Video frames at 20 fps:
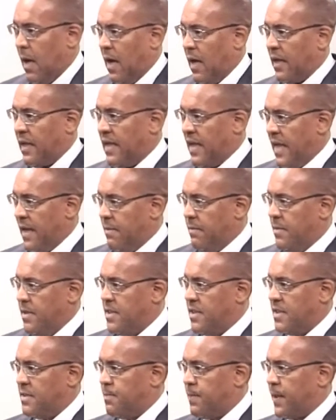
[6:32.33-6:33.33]
Again,
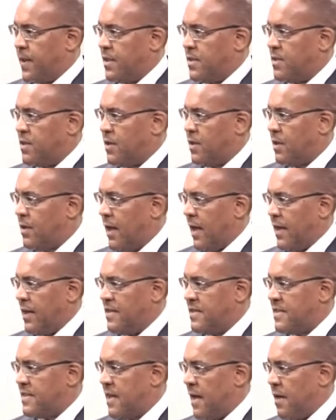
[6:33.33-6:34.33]
Mrs. Speaker, sir,
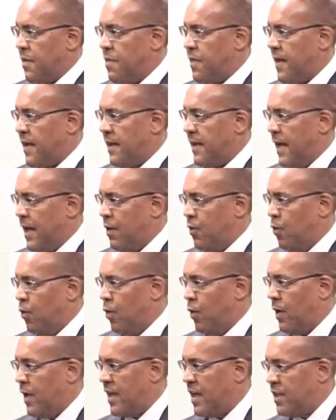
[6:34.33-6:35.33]
I think that
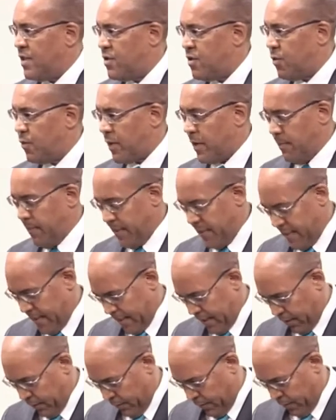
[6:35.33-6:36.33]
no issue can be
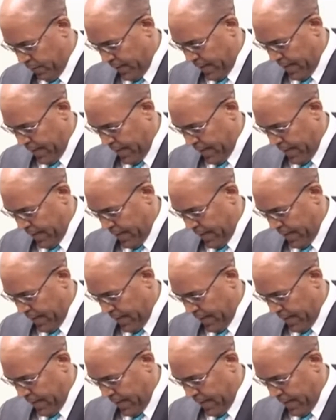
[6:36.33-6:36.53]
taken with